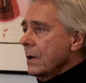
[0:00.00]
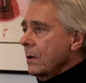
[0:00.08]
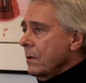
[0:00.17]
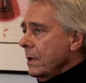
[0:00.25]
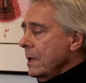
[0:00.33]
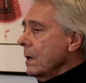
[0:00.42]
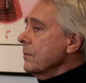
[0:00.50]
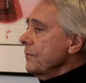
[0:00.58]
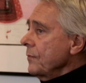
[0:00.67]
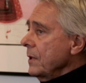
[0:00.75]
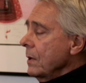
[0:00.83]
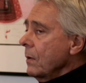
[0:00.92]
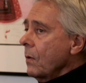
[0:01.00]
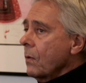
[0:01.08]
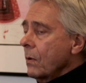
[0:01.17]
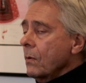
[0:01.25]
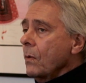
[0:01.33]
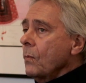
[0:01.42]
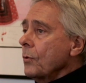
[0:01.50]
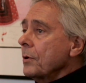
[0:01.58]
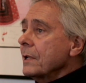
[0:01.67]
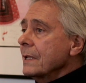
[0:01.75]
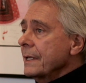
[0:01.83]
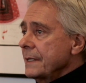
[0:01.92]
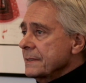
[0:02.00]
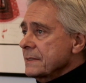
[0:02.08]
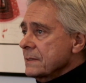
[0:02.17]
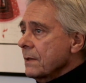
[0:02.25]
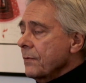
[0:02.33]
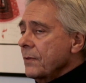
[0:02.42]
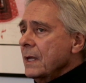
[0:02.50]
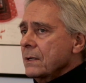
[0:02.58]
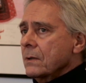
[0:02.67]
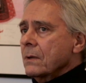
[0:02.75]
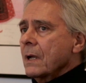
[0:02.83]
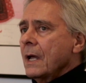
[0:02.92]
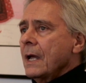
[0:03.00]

choreography or wordless theater